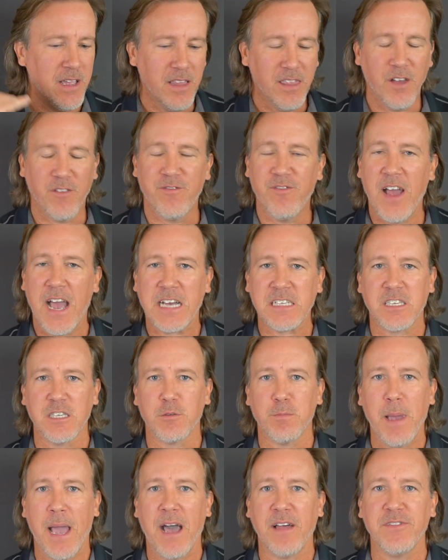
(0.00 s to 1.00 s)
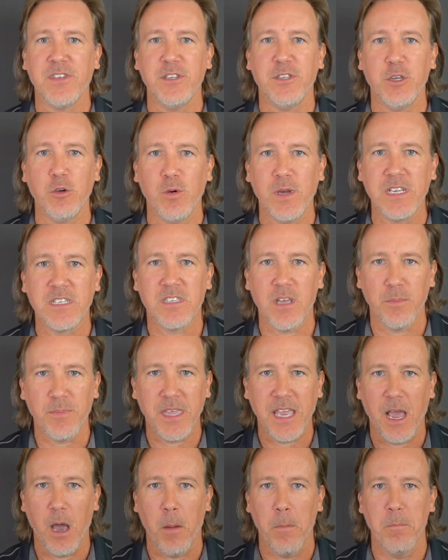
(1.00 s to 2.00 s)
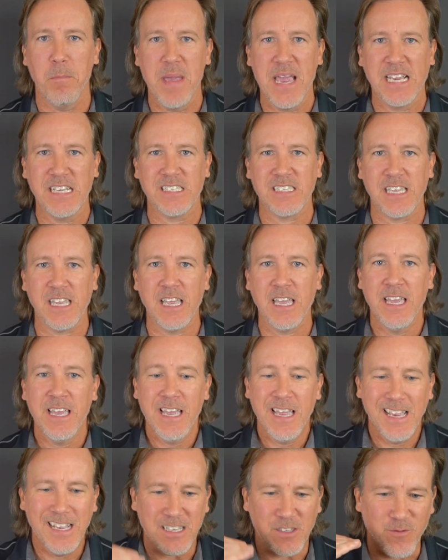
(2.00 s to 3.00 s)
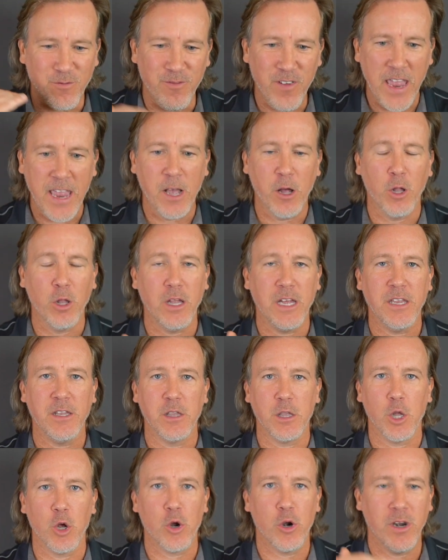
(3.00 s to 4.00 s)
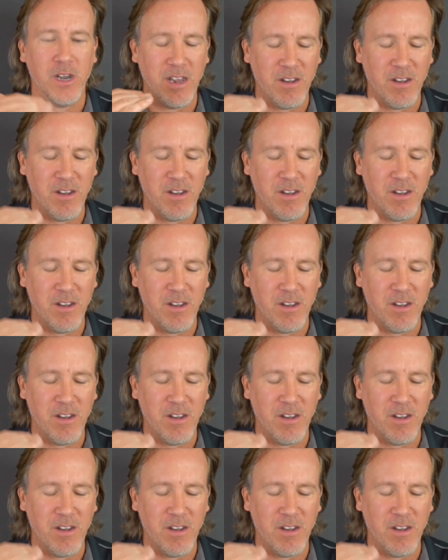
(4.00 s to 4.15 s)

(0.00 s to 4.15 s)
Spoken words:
the fastest path to doing something amazing is fail and learn,